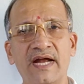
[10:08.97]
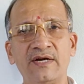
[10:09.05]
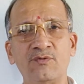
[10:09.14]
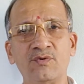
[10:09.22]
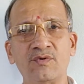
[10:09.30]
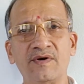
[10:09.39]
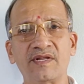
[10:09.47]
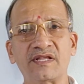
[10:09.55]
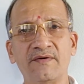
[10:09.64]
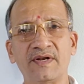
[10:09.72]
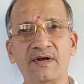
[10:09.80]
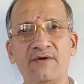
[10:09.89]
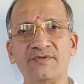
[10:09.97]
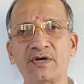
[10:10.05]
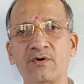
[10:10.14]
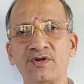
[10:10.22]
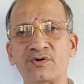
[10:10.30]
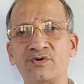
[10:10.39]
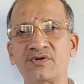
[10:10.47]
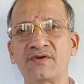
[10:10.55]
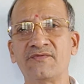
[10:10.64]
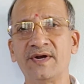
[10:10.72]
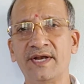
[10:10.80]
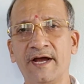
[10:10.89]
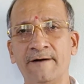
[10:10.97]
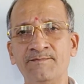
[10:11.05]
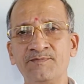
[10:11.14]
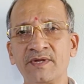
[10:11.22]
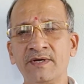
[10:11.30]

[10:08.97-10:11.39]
and 227 of the Constitution of India.